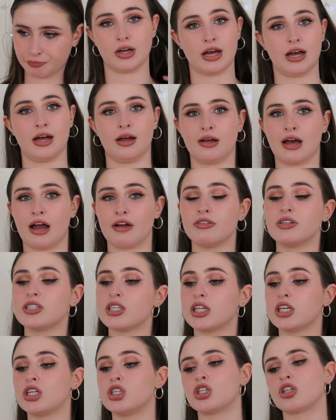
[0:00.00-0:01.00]
I
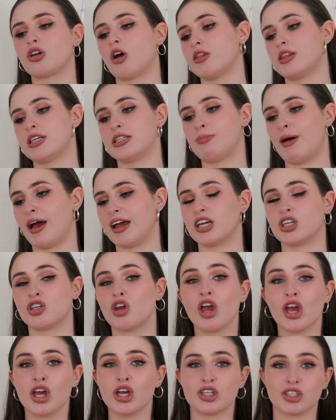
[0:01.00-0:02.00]
recently just got this
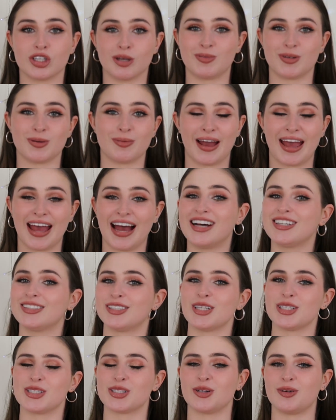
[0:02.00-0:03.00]
package shipped to my
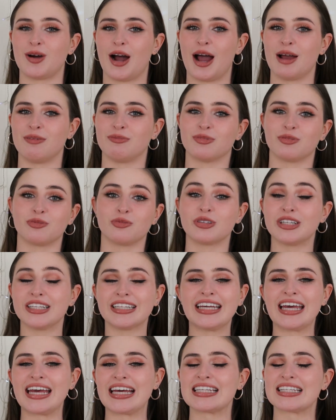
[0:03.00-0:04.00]
house, so I'm
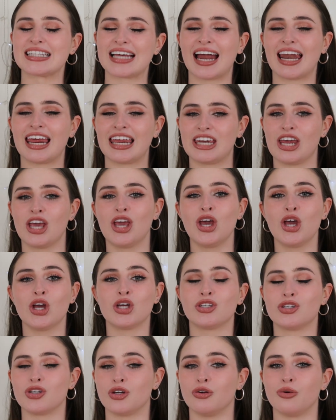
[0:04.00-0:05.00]
really excited
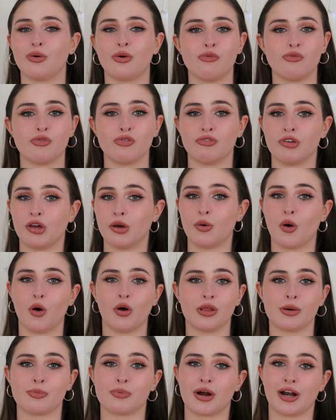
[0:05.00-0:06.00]
to review
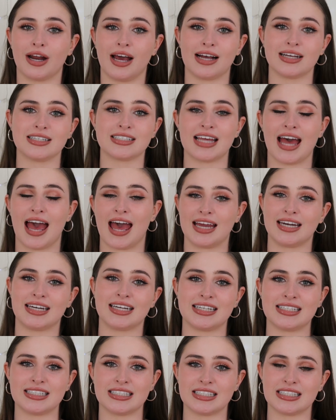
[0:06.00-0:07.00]
all the products
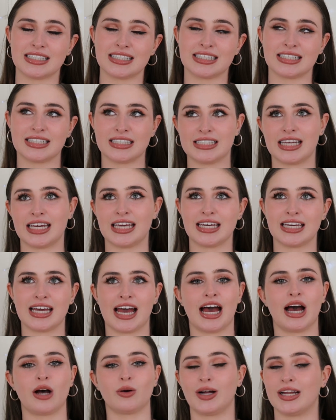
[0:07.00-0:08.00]
and see
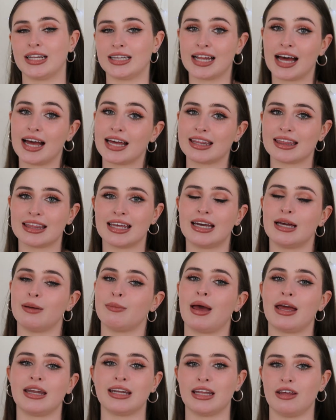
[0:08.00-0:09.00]
how I like
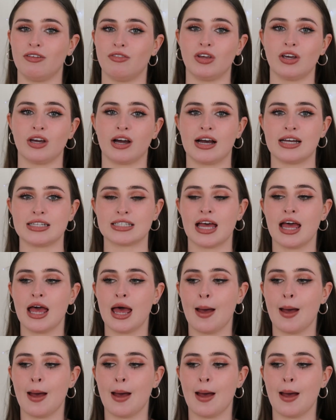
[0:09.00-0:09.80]
them and give you guys